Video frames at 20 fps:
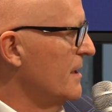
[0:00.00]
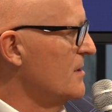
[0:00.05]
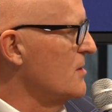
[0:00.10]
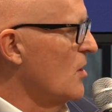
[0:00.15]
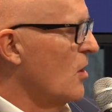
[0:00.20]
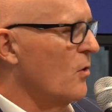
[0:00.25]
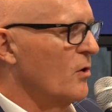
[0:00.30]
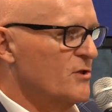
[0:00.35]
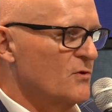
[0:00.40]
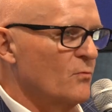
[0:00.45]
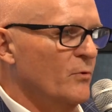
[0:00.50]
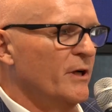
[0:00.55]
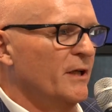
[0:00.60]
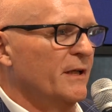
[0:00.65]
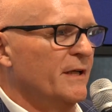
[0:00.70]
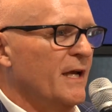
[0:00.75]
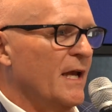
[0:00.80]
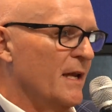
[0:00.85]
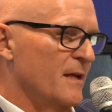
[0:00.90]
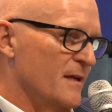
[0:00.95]
So it's
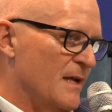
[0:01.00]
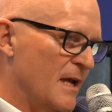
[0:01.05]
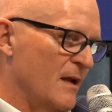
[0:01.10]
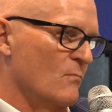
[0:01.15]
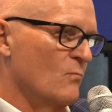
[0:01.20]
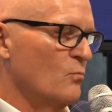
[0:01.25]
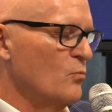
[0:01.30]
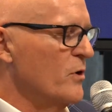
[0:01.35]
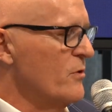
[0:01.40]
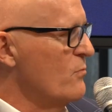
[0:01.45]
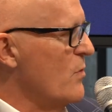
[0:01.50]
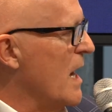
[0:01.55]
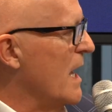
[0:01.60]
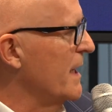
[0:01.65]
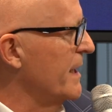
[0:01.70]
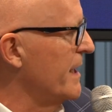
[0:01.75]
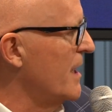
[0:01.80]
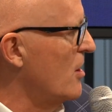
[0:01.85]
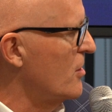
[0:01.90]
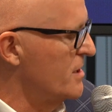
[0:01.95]
really, and we
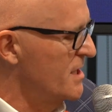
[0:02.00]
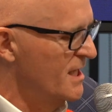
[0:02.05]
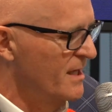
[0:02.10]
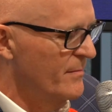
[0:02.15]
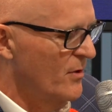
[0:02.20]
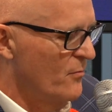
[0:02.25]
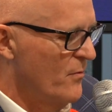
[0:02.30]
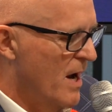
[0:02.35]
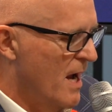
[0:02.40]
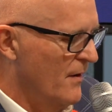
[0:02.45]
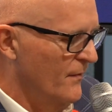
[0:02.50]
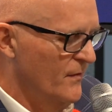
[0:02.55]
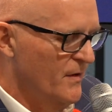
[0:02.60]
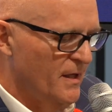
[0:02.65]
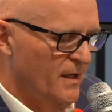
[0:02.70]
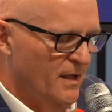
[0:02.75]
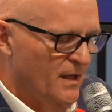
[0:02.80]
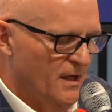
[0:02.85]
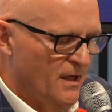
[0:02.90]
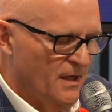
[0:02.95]
rally our team around
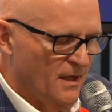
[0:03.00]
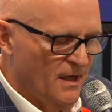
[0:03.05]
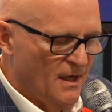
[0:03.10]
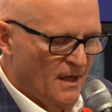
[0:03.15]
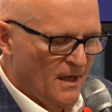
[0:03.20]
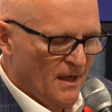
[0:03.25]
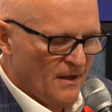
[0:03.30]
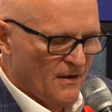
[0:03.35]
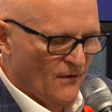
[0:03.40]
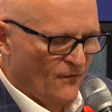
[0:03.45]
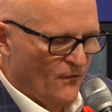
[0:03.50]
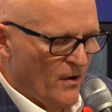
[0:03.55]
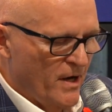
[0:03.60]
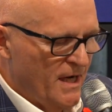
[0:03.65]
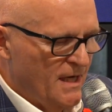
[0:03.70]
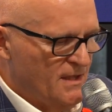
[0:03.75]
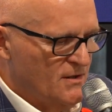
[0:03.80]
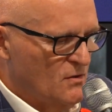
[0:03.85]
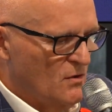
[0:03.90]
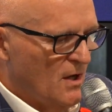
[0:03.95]
the
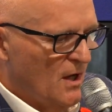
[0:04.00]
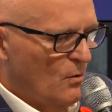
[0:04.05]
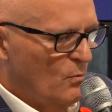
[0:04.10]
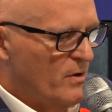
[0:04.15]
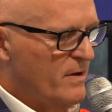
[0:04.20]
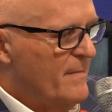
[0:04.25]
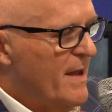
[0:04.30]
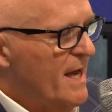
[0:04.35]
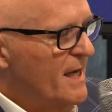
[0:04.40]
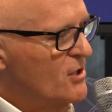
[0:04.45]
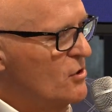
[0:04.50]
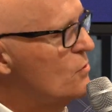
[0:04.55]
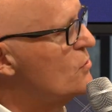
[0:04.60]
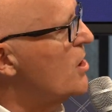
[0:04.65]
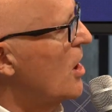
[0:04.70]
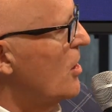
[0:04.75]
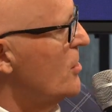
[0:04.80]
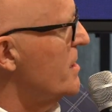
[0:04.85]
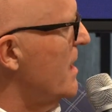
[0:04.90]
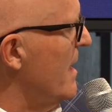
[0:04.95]
phrase, we make new
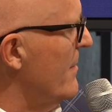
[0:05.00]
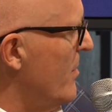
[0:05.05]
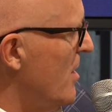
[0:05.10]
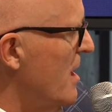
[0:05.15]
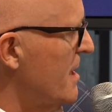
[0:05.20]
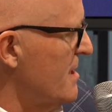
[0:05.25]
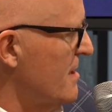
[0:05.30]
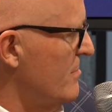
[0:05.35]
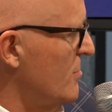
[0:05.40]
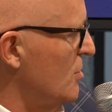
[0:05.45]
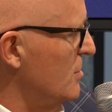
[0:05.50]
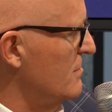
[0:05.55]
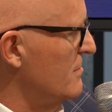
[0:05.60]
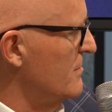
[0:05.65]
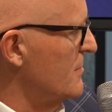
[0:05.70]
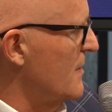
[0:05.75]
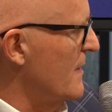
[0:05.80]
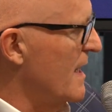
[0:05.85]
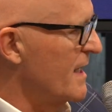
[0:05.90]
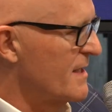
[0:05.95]
car day possible.
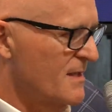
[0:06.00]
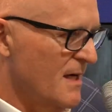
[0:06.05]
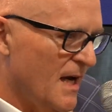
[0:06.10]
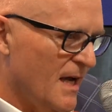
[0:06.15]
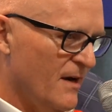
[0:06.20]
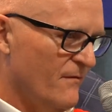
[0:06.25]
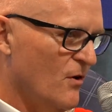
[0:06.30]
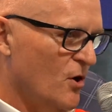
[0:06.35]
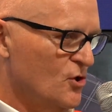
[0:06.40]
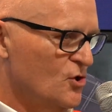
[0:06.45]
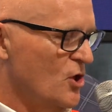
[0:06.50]
So that's kind of our